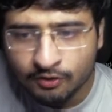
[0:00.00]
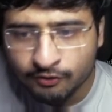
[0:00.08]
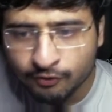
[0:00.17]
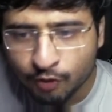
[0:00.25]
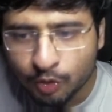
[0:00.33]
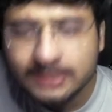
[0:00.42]

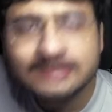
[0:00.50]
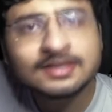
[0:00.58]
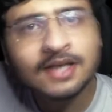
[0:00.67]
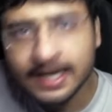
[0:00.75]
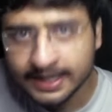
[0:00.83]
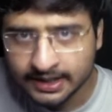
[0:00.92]
4
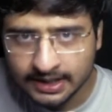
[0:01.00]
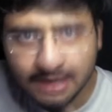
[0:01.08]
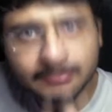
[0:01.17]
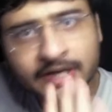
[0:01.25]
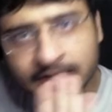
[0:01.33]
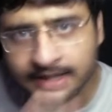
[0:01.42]
is the height
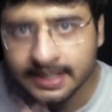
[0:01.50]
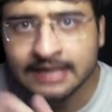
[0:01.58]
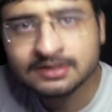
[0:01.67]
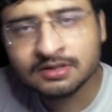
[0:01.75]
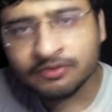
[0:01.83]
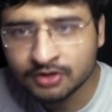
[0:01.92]
I'm treating
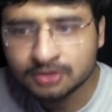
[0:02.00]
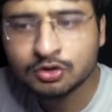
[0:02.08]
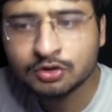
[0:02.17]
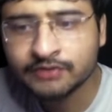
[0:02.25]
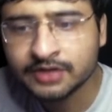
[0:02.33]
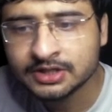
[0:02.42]
as the first
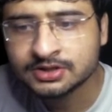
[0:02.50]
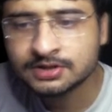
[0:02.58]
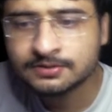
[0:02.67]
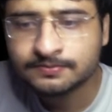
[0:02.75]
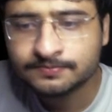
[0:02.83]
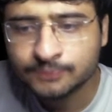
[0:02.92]
configuration.